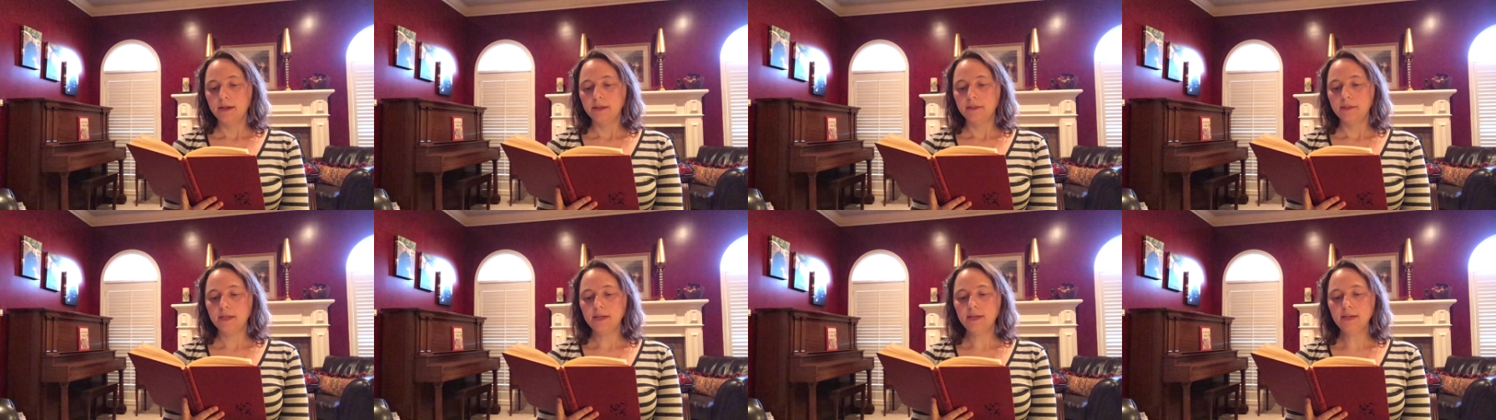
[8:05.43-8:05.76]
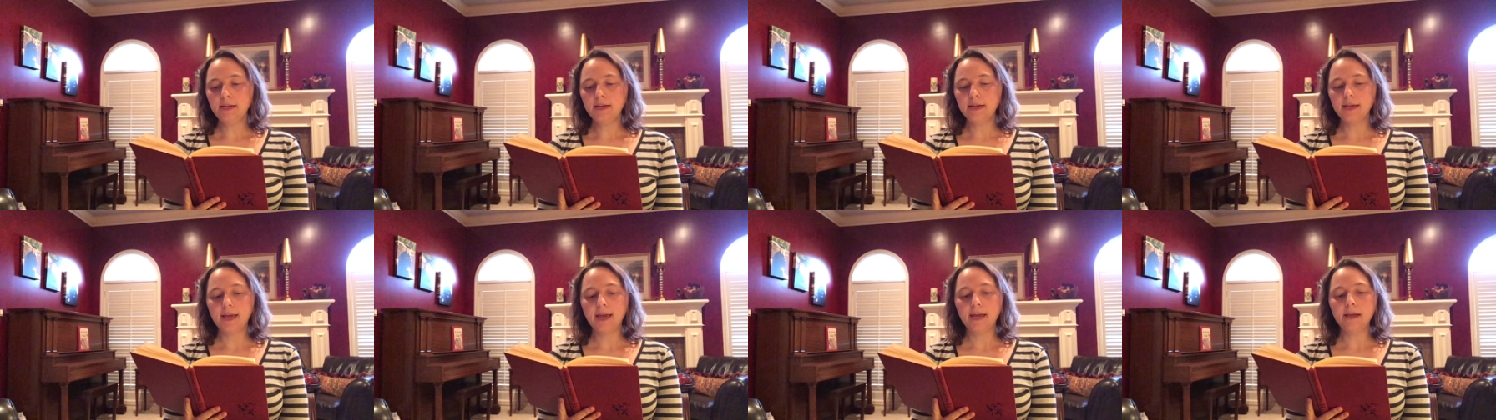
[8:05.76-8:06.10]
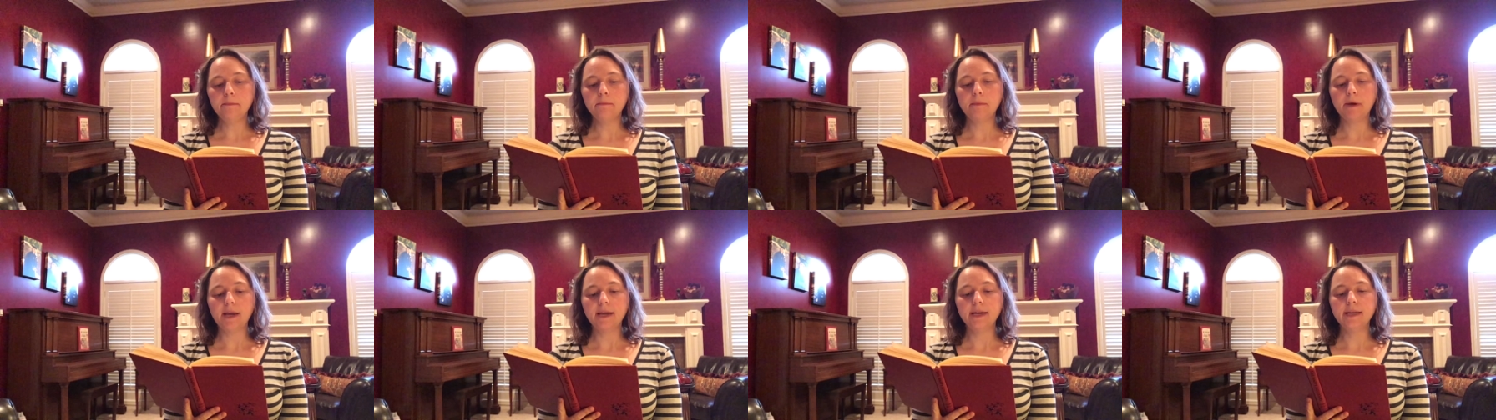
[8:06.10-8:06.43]
Then he
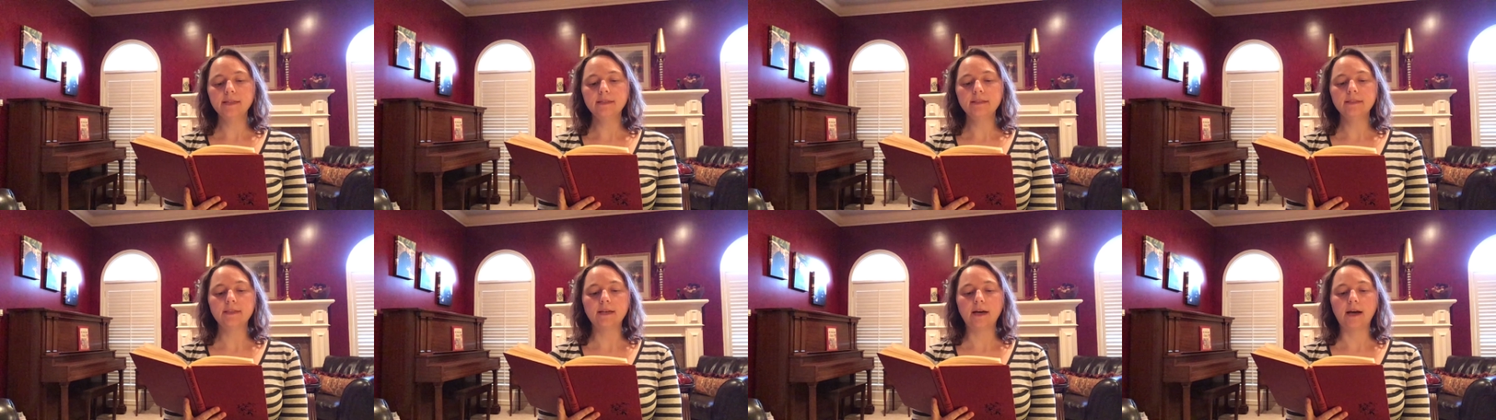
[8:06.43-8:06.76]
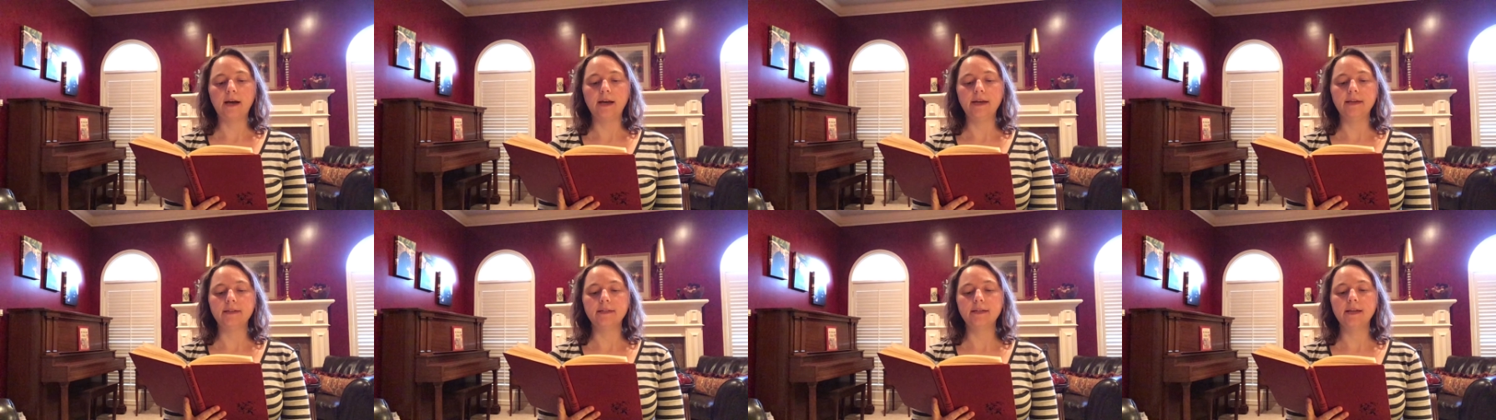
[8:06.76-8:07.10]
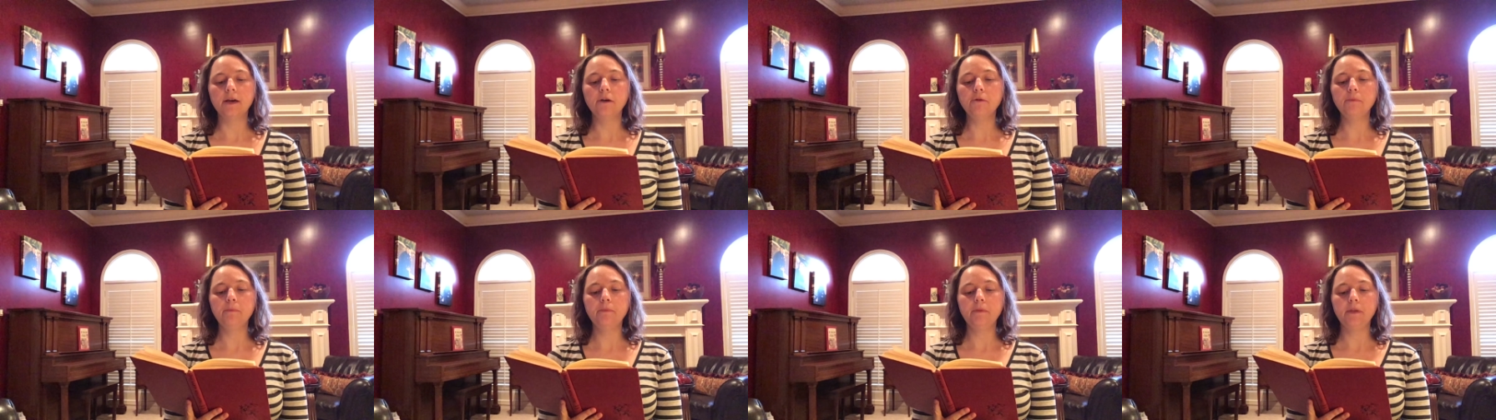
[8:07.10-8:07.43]
came back inside and
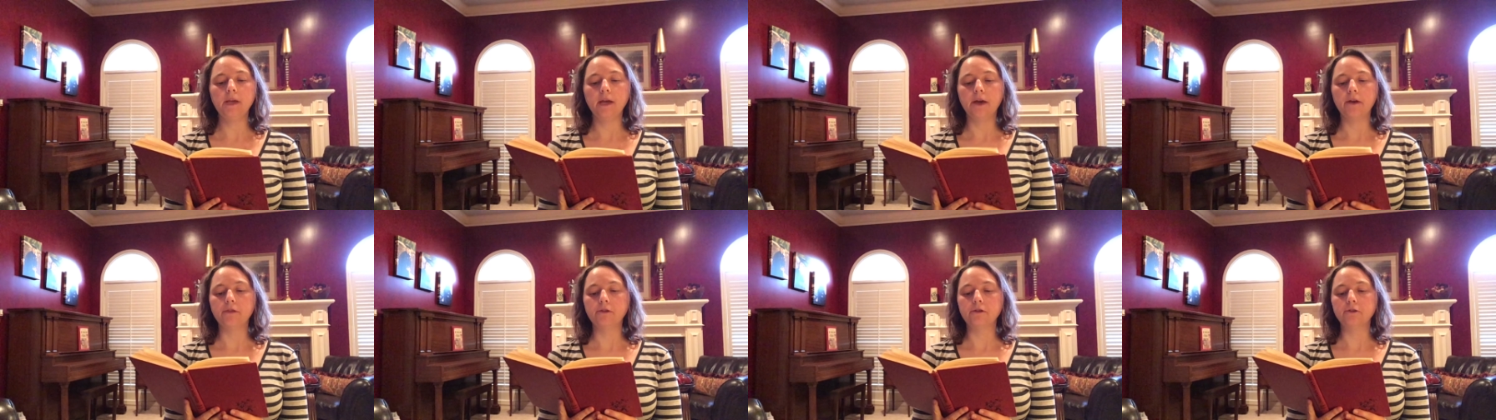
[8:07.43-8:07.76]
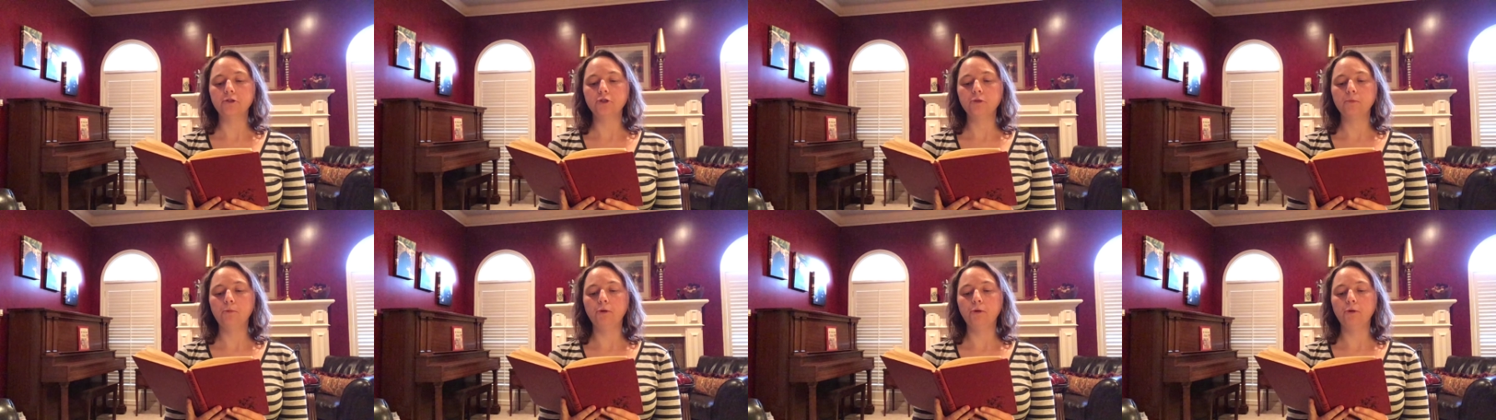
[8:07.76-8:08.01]
helped the others